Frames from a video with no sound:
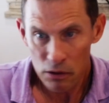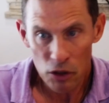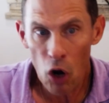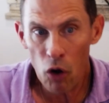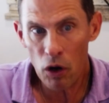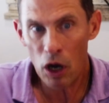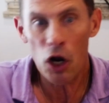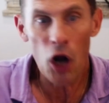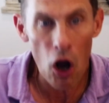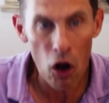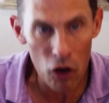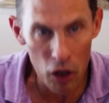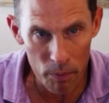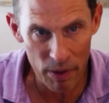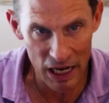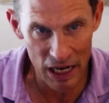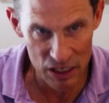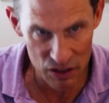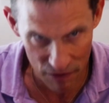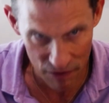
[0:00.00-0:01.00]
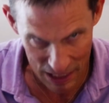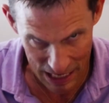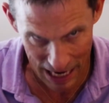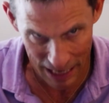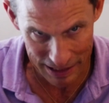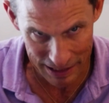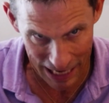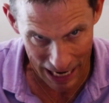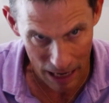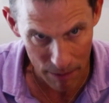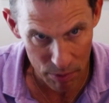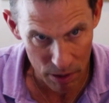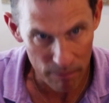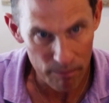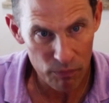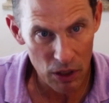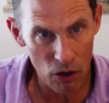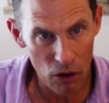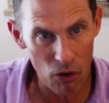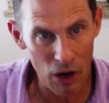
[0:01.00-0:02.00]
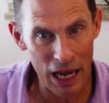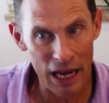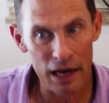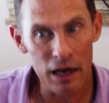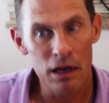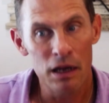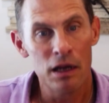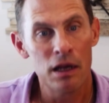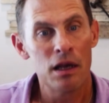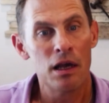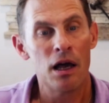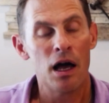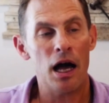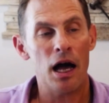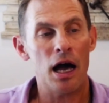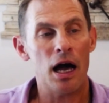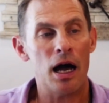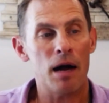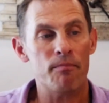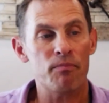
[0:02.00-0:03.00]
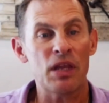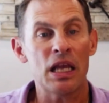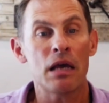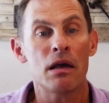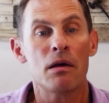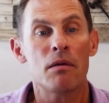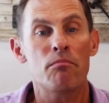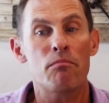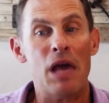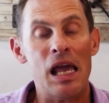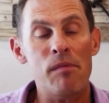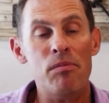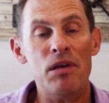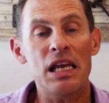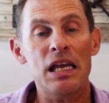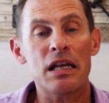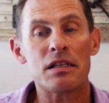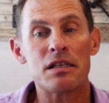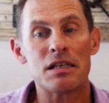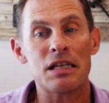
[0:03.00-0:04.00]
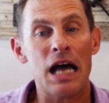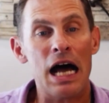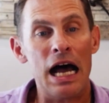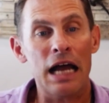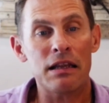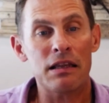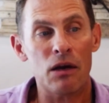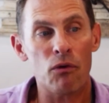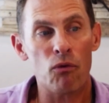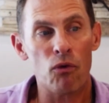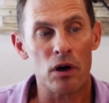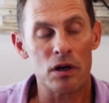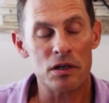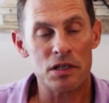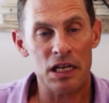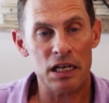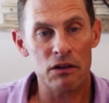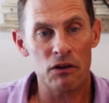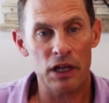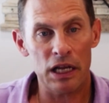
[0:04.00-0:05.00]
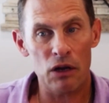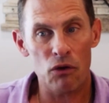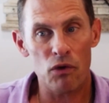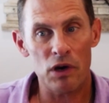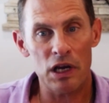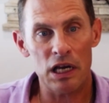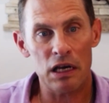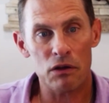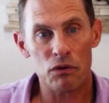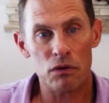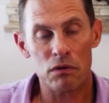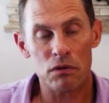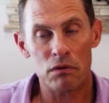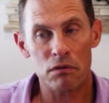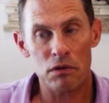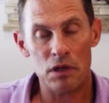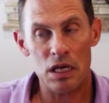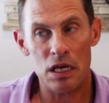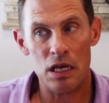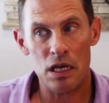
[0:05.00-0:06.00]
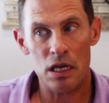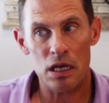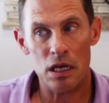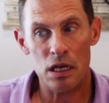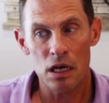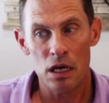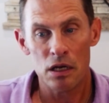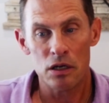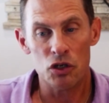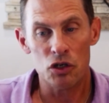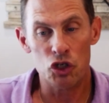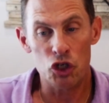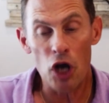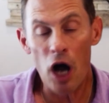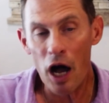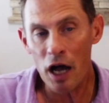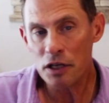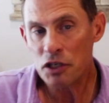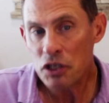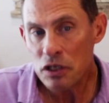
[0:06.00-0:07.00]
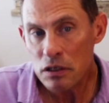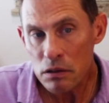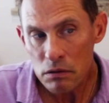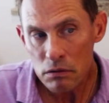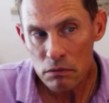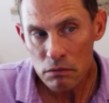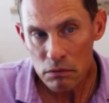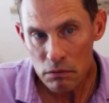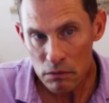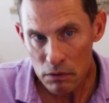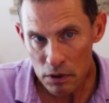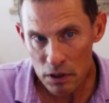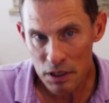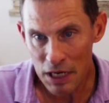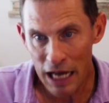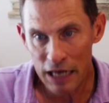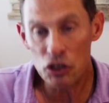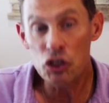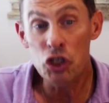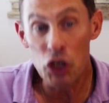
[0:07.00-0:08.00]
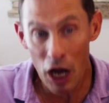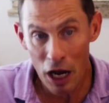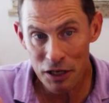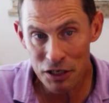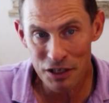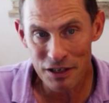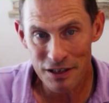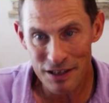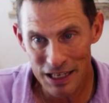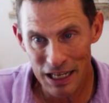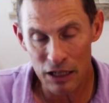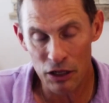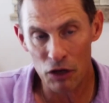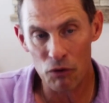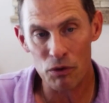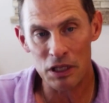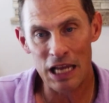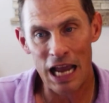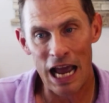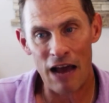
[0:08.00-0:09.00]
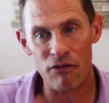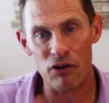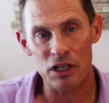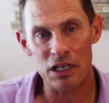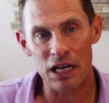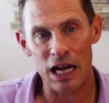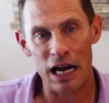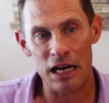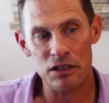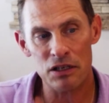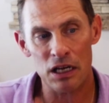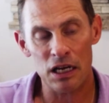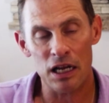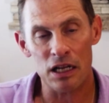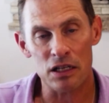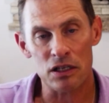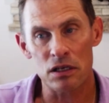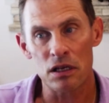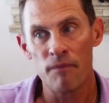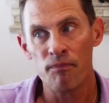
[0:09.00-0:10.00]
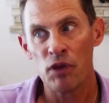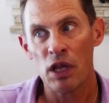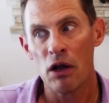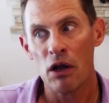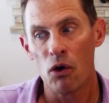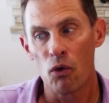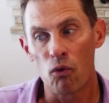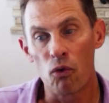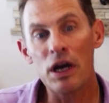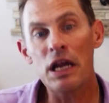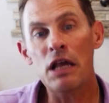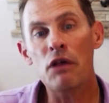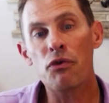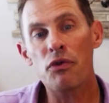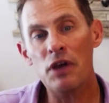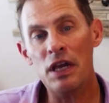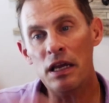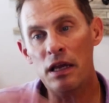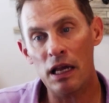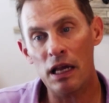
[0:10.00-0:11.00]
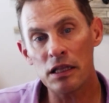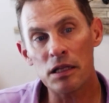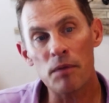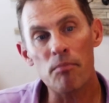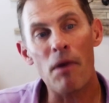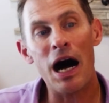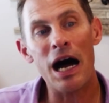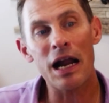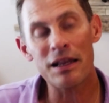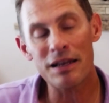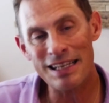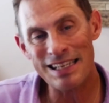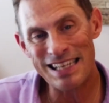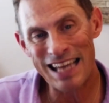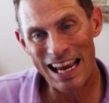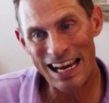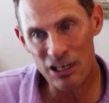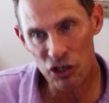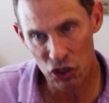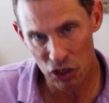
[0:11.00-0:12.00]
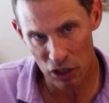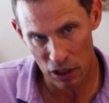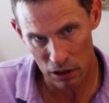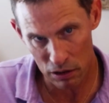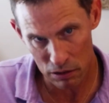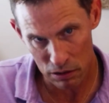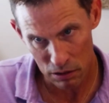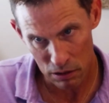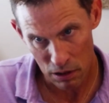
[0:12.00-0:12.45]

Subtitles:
Coca-Cola pays for the end cap. Okay. Maybe it's not that we're dealing with it's not just dealing with the advertising, it's rethinking the monetization